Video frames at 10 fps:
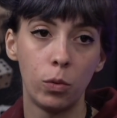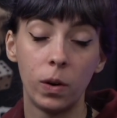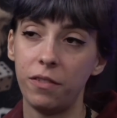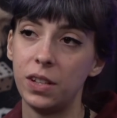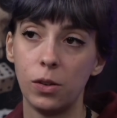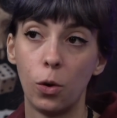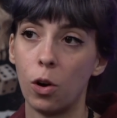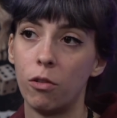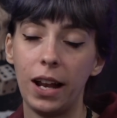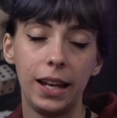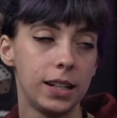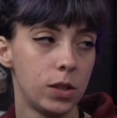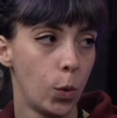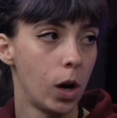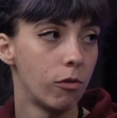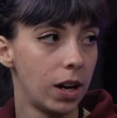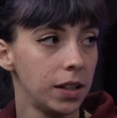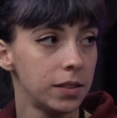1 if it's not got a relic. It doesn't work on relics.